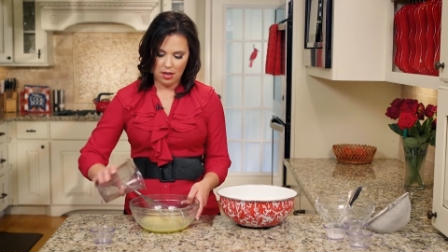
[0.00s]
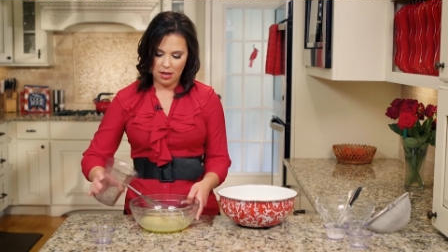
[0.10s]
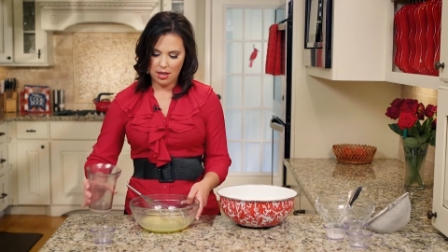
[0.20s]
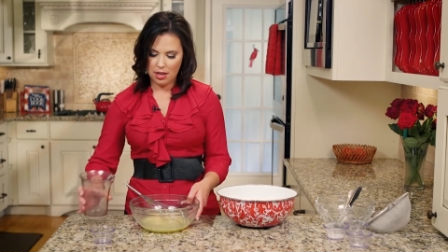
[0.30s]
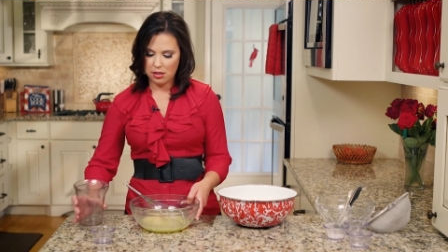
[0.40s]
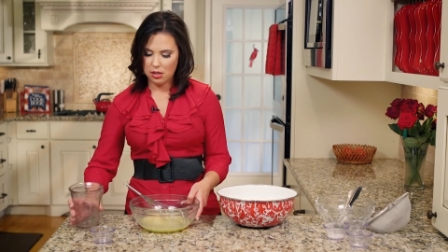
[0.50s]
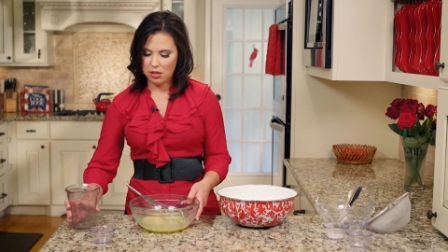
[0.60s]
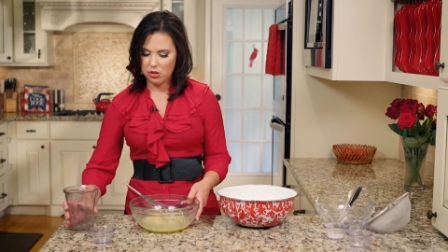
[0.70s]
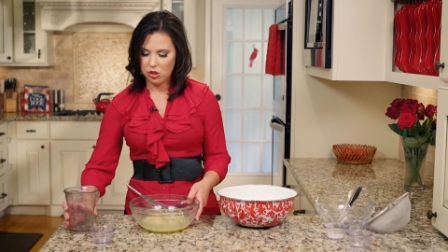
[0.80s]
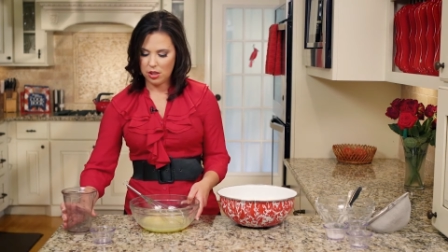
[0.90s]
and
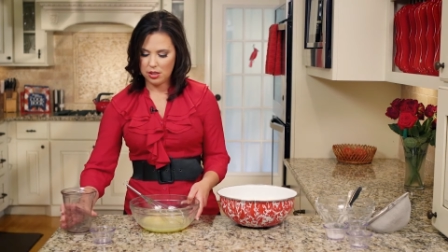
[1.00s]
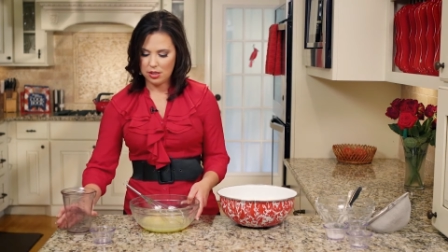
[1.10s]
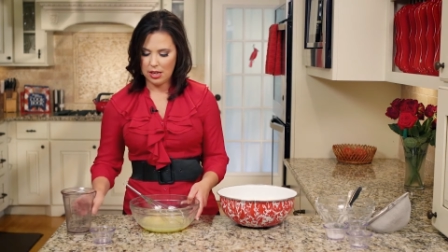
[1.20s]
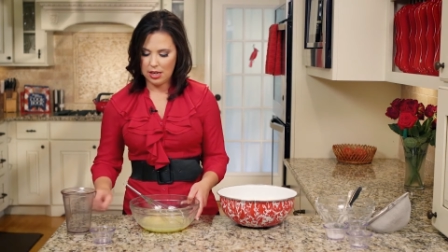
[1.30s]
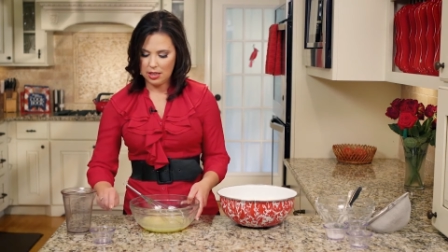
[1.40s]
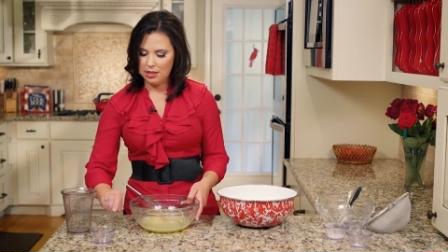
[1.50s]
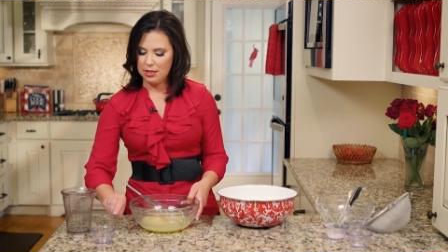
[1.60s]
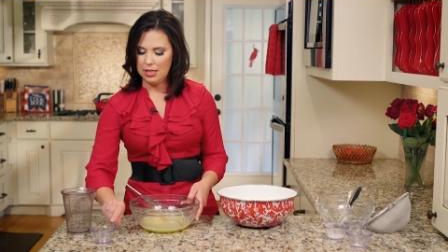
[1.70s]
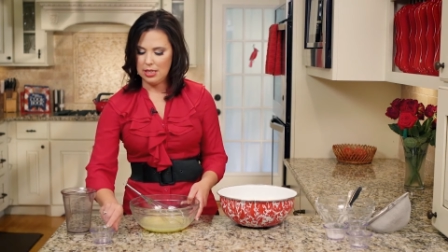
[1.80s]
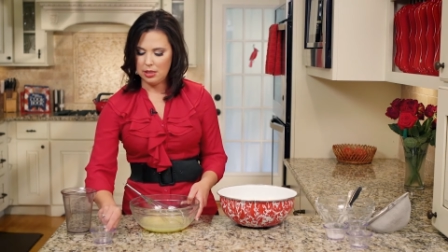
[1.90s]
just a
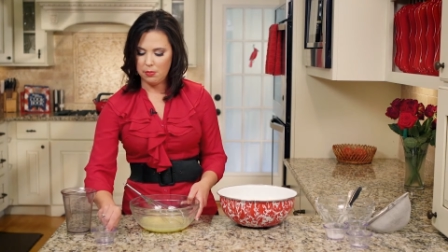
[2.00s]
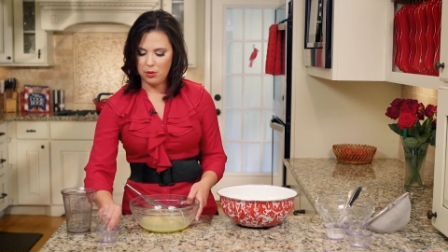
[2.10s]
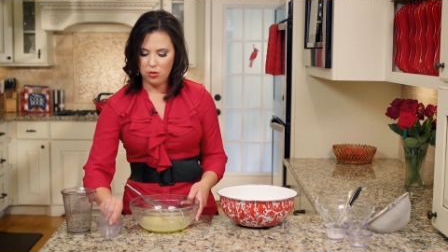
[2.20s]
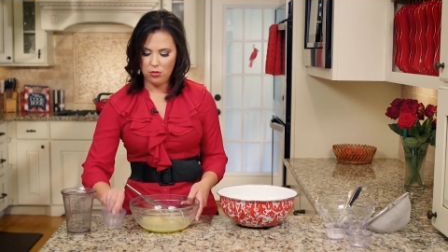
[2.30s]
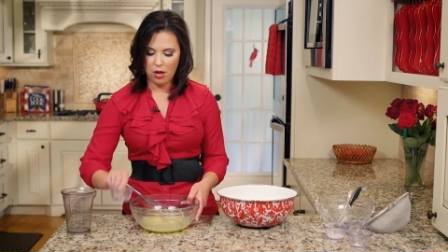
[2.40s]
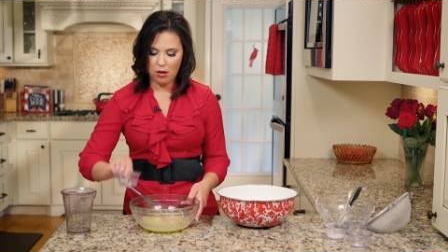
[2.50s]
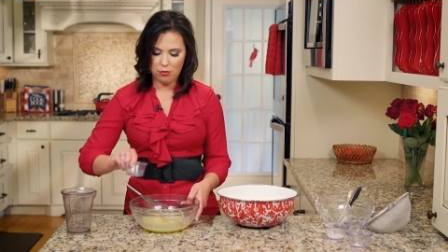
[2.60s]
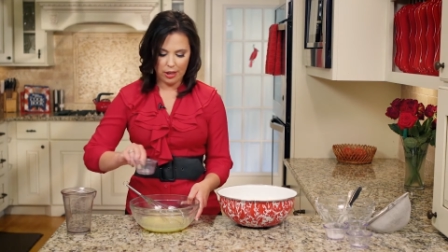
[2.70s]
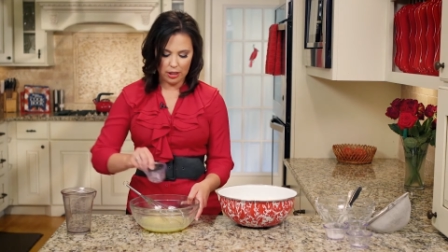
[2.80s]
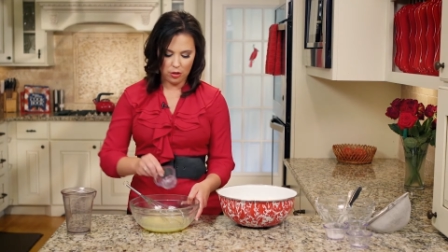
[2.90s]
teaspoon
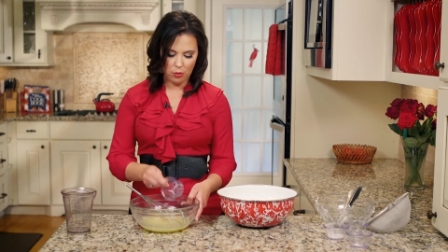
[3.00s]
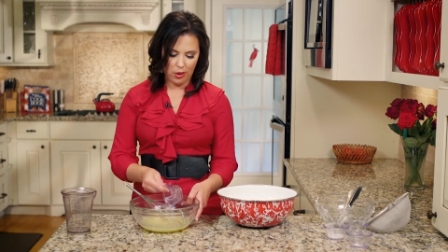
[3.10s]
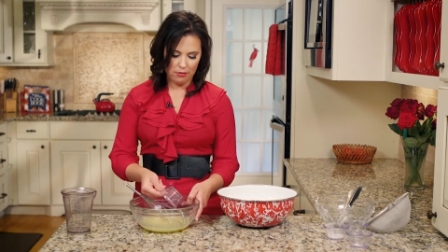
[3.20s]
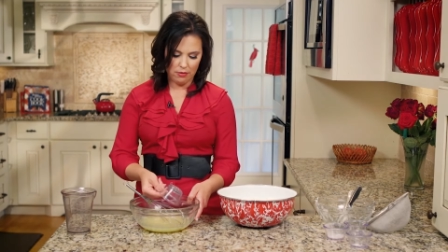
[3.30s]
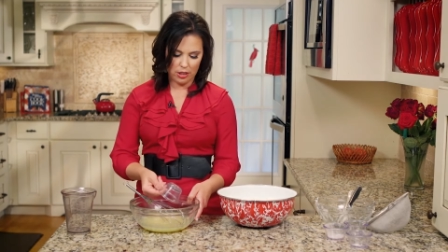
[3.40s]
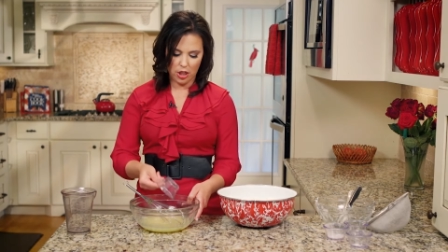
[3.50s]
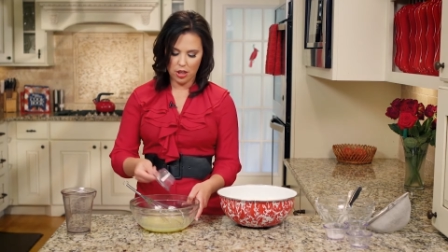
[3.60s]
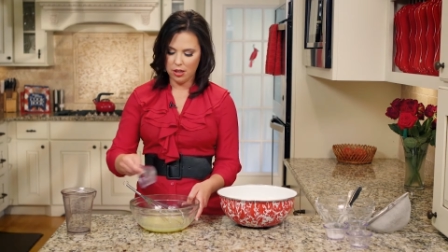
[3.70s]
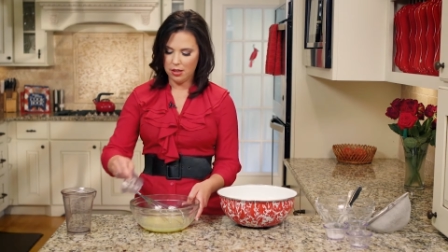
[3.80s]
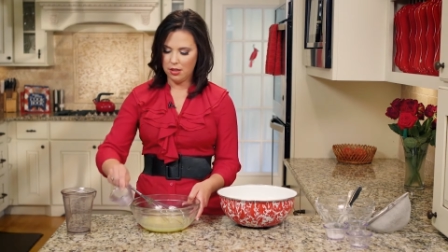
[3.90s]
of regular white vinegar.